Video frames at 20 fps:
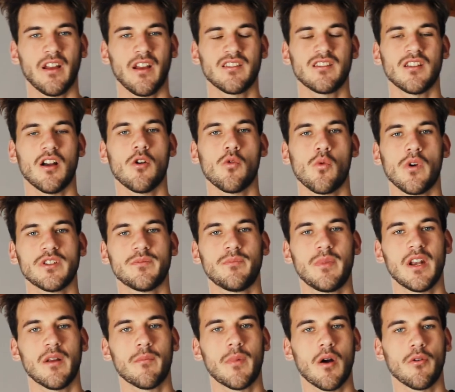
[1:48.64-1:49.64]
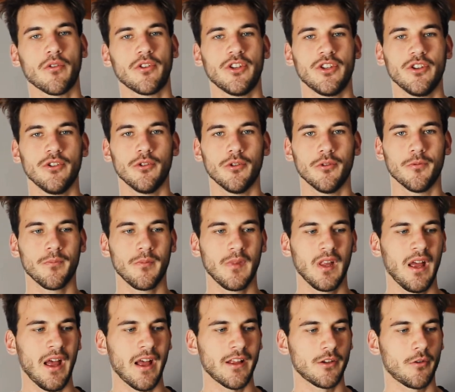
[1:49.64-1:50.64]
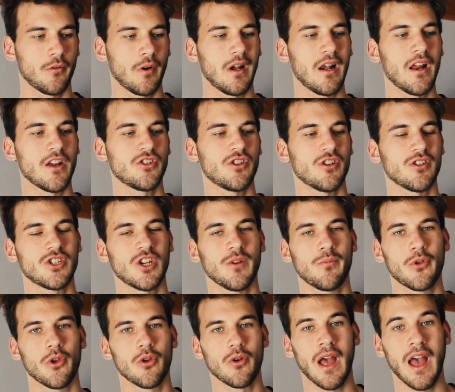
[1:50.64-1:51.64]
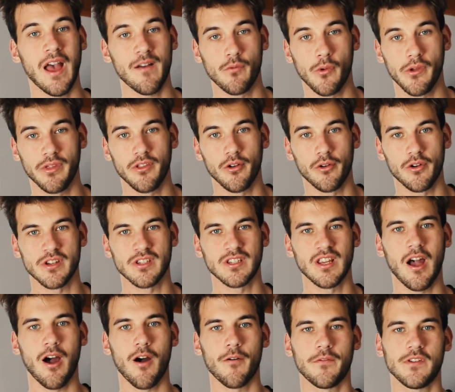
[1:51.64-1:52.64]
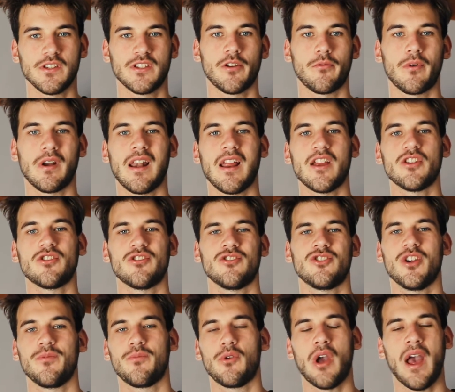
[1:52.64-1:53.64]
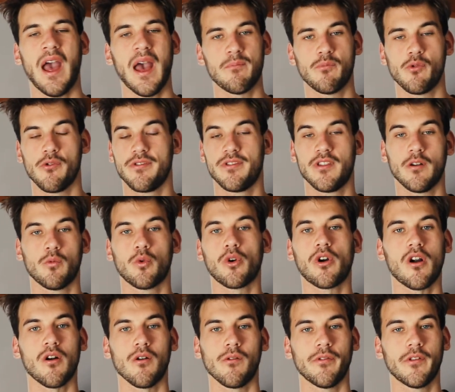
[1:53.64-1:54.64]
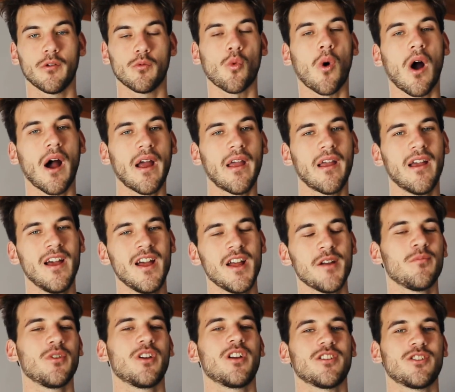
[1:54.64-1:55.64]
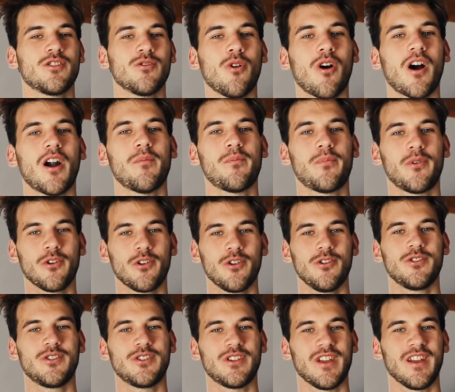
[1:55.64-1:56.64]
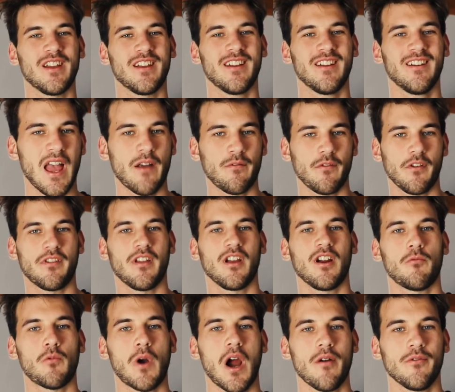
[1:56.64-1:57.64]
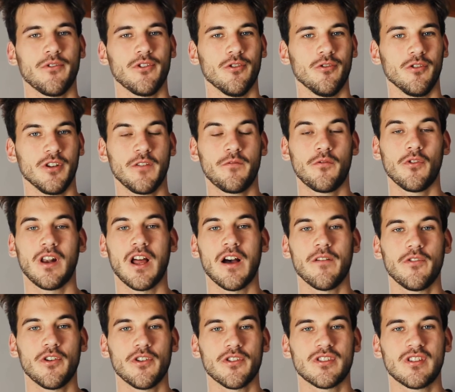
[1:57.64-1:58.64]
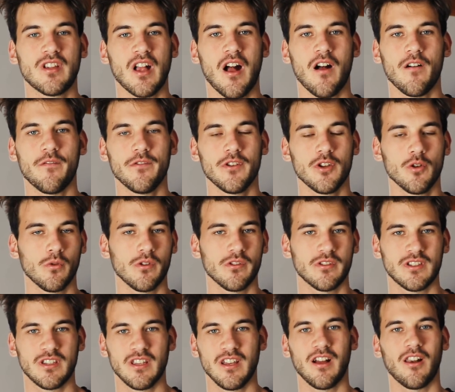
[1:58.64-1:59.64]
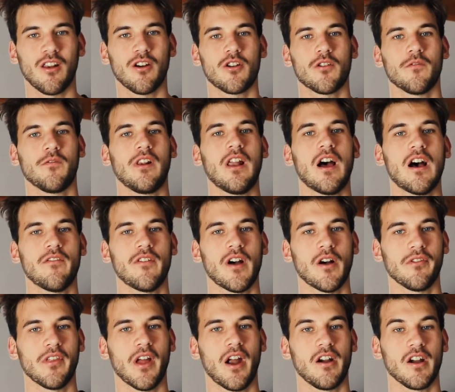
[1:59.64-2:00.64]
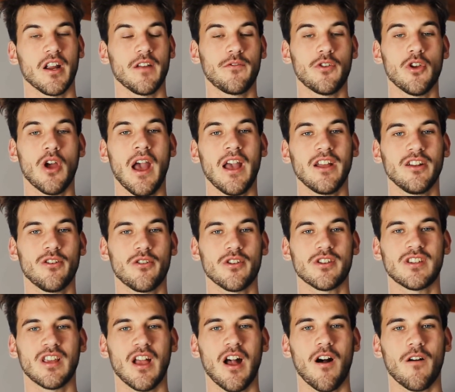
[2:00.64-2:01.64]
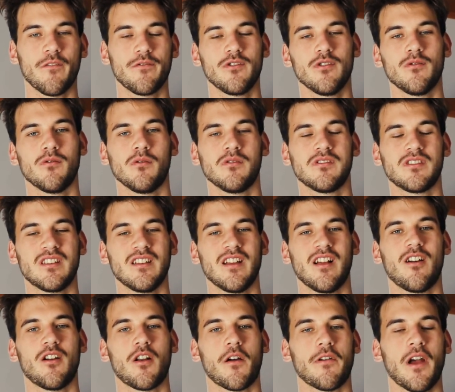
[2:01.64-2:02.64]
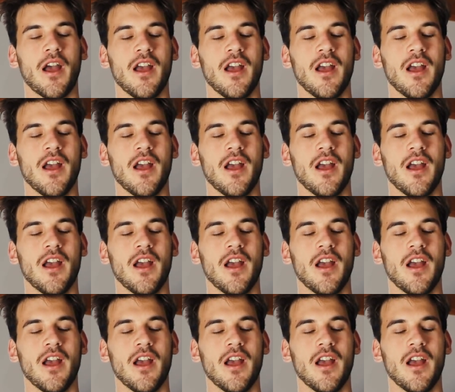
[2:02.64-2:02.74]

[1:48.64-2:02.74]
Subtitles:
has always been about you, and the relationship you have with yourself is the relationship you have with the world. Why? Because you are producing everything around you. If you love yourself, you will see a lot of love out there. If you hate yourself, you will see a lot of